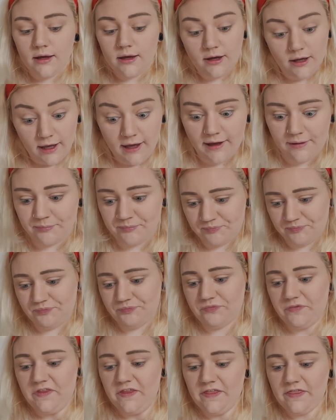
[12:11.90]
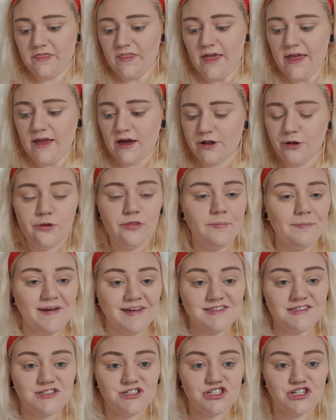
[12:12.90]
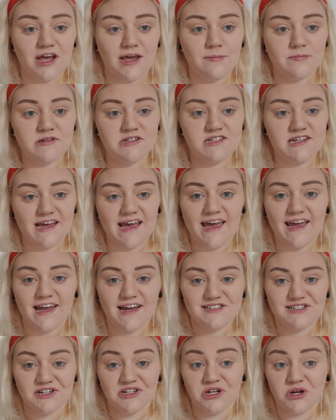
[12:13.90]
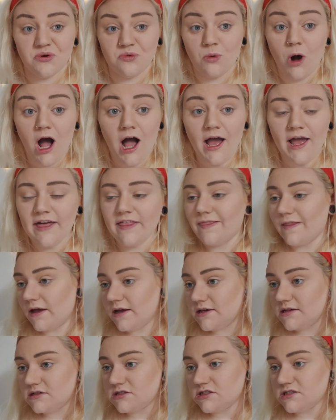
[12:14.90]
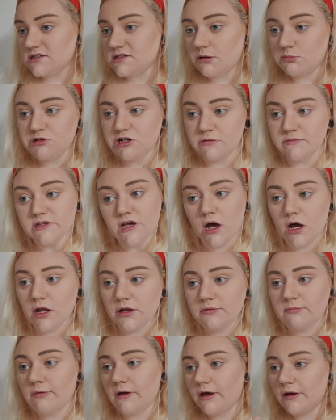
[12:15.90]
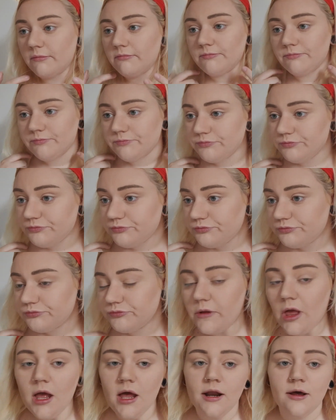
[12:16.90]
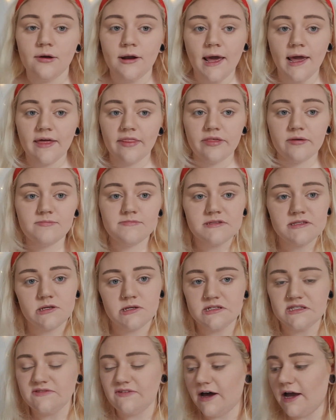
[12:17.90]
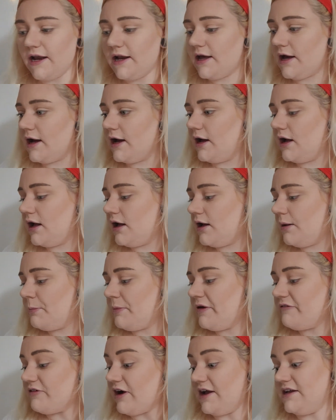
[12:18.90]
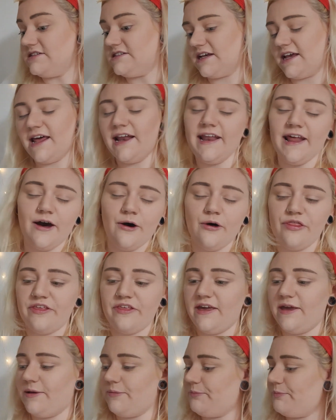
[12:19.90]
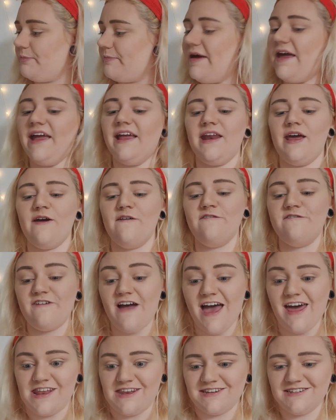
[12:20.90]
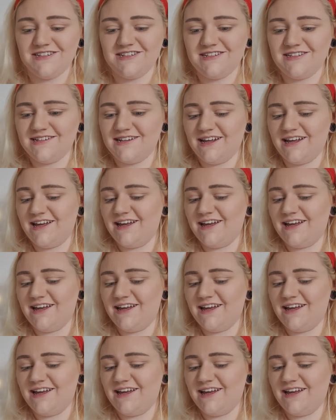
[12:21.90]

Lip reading: Okay, they are not the best shape today. I don't know why, they just sometimes aren't, but I don't hate them, so it's fine. Right, and now the main event.